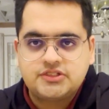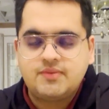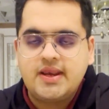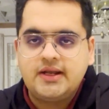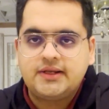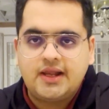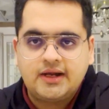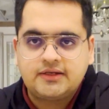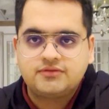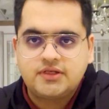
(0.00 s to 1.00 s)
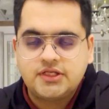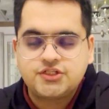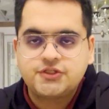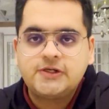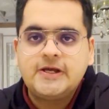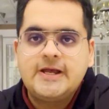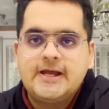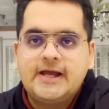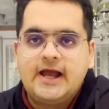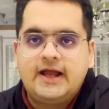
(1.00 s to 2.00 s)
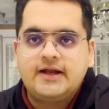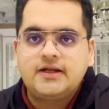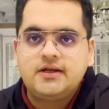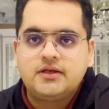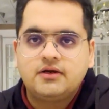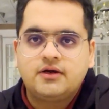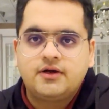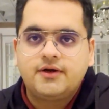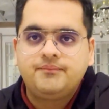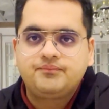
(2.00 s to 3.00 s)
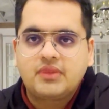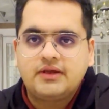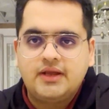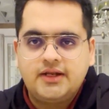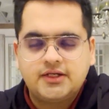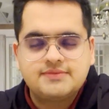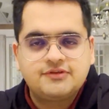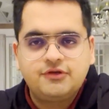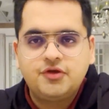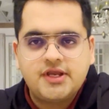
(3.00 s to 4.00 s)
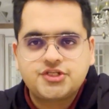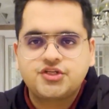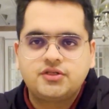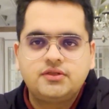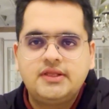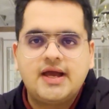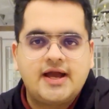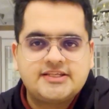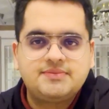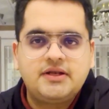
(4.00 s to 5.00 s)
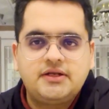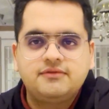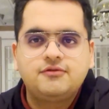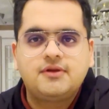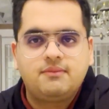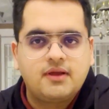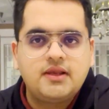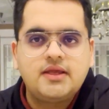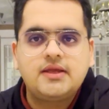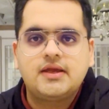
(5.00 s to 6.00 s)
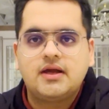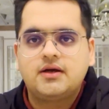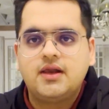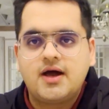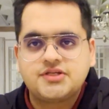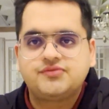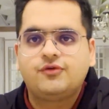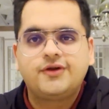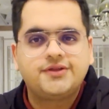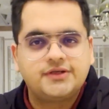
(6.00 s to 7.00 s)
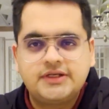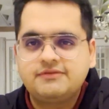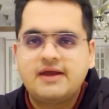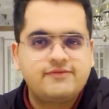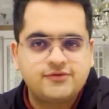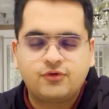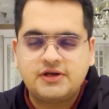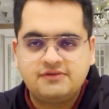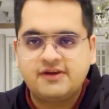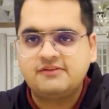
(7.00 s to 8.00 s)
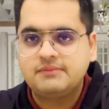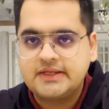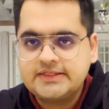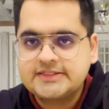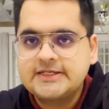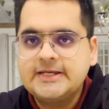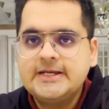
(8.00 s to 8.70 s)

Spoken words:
It's very interactive in nature, and in terms of duration, the ISB interview typically lasts for 35 to 45 minutes.